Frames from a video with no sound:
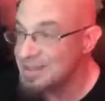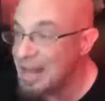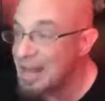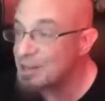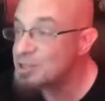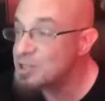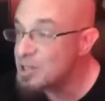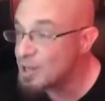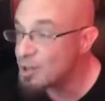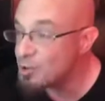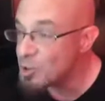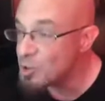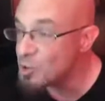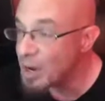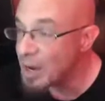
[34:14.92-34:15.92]
I'll tell
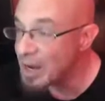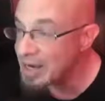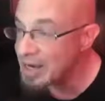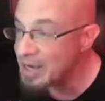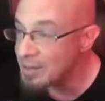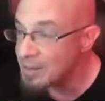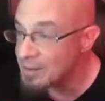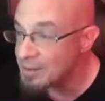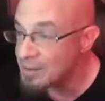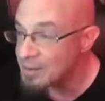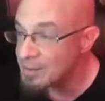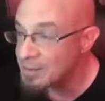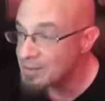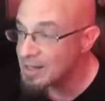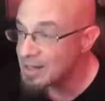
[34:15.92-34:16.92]
you, honey,
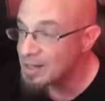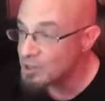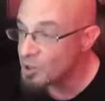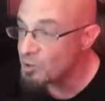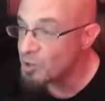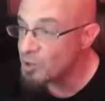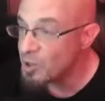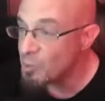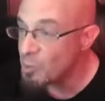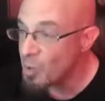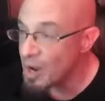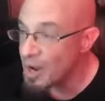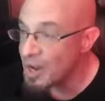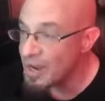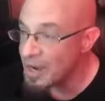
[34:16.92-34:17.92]
that I don't know
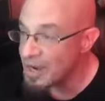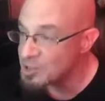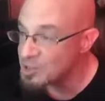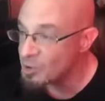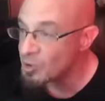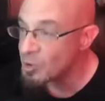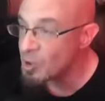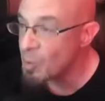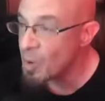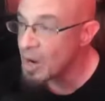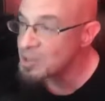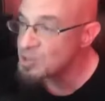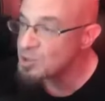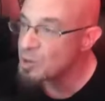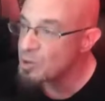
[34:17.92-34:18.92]
why. I don't know
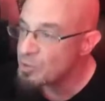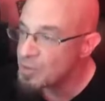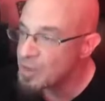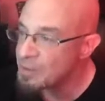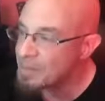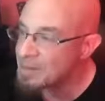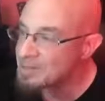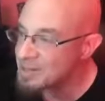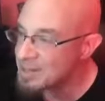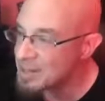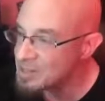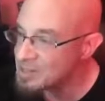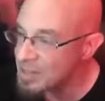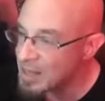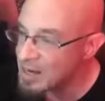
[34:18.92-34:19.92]
why. So you think my
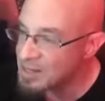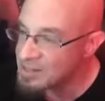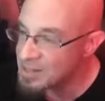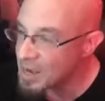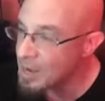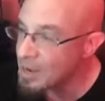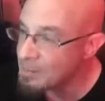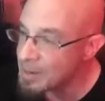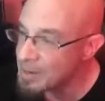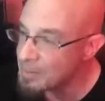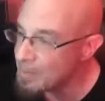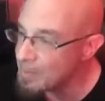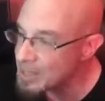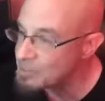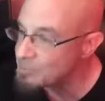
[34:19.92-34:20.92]
singing's out of time?
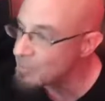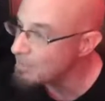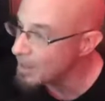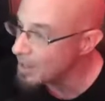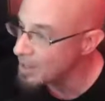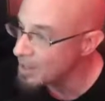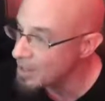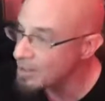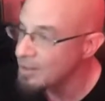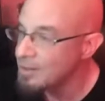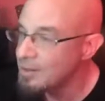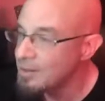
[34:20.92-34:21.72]
It makes me money.